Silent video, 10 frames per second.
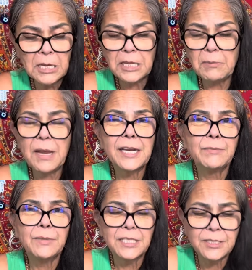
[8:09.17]
There might have
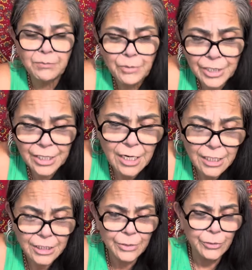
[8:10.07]
been some pretty
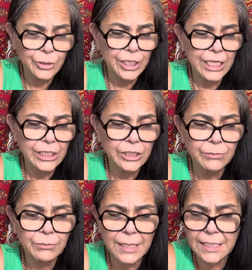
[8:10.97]
harsh
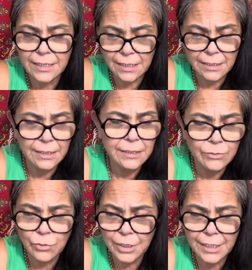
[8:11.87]
communication, but I say things are
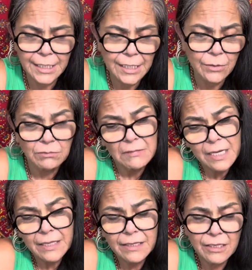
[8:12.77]
working out.
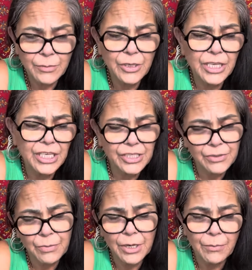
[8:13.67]
The
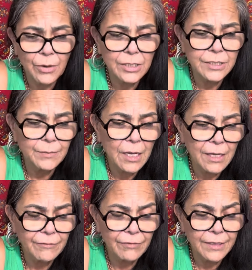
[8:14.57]
communication probably brought some
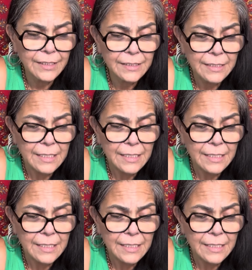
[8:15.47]
conflict.